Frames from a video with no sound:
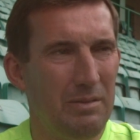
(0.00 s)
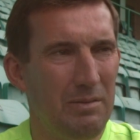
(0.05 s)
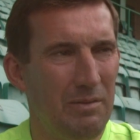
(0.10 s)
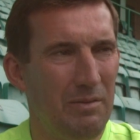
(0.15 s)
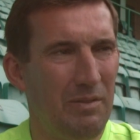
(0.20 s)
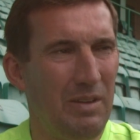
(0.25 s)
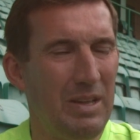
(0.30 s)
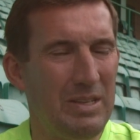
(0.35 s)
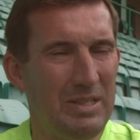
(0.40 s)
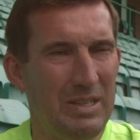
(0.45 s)

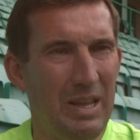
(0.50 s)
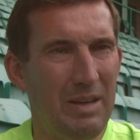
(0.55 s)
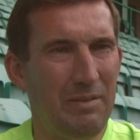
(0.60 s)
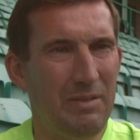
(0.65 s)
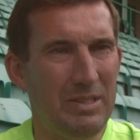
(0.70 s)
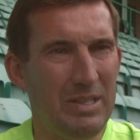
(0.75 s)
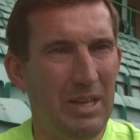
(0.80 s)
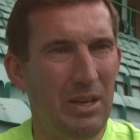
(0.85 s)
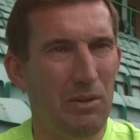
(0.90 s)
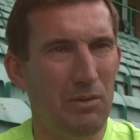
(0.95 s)
virtually
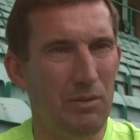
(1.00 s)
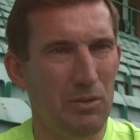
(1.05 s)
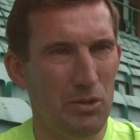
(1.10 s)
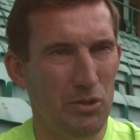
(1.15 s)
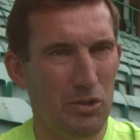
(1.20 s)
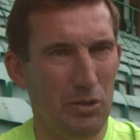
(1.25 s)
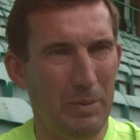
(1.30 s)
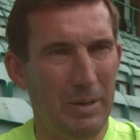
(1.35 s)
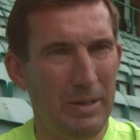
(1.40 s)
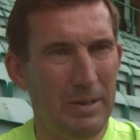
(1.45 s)
every day over the
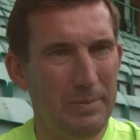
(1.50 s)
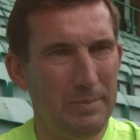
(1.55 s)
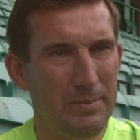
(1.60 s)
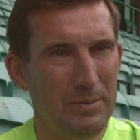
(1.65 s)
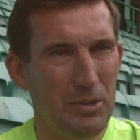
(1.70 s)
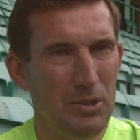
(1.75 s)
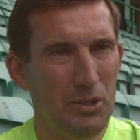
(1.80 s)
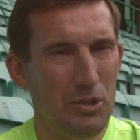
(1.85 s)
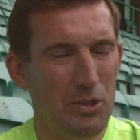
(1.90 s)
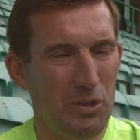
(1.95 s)
summer.
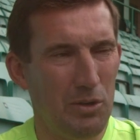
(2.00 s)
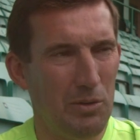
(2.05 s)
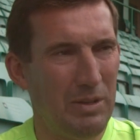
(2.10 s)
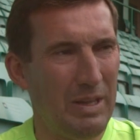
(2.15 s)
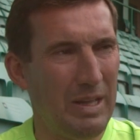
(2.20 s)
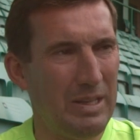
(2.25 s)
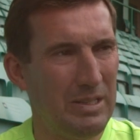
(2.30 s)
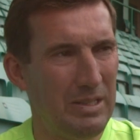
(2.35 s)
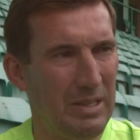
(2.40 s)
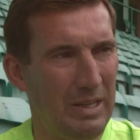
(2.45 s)
So
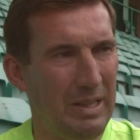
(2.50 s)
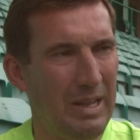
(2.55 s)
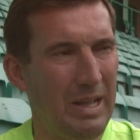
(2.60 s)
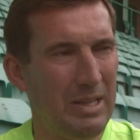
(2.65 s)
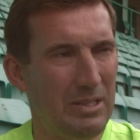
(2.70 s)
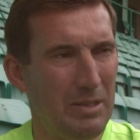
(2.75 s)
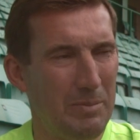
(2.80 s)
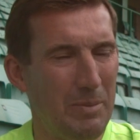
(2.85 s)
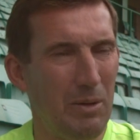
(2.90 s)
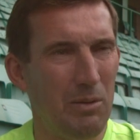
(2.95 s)
that's
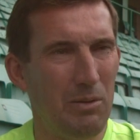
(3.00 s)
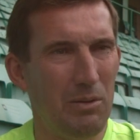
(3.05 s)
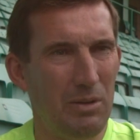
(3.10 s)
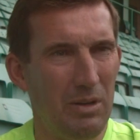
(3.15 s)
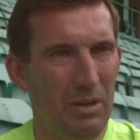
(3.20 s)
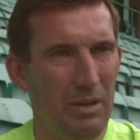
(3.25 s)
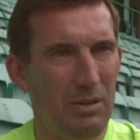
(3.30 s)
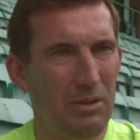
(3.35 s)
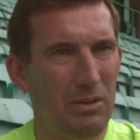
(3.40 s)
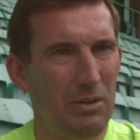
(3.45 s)
about
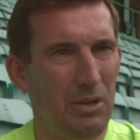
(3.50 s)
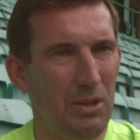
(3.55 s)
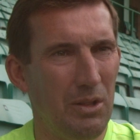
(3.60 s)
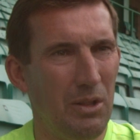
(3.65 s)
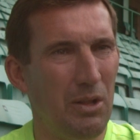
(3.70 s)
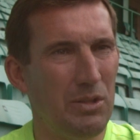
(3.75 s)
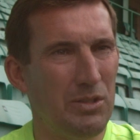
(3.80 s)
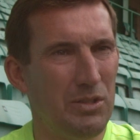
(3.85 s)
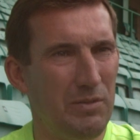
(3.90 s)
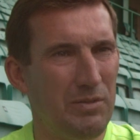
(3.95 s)
a
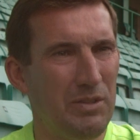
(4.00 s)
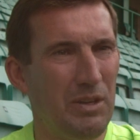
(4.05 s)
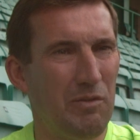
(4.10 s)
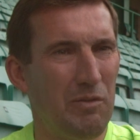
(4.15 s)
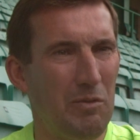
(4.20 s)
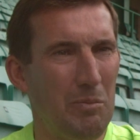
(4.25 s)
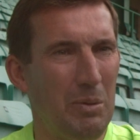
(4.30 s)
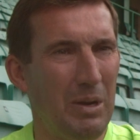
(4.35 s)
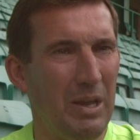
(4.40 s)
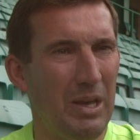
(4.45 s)
lot of
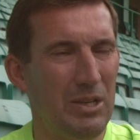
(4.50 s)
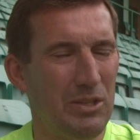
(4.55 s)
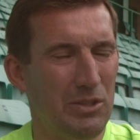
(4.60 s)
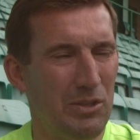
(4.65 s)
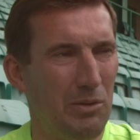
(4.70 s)
different players.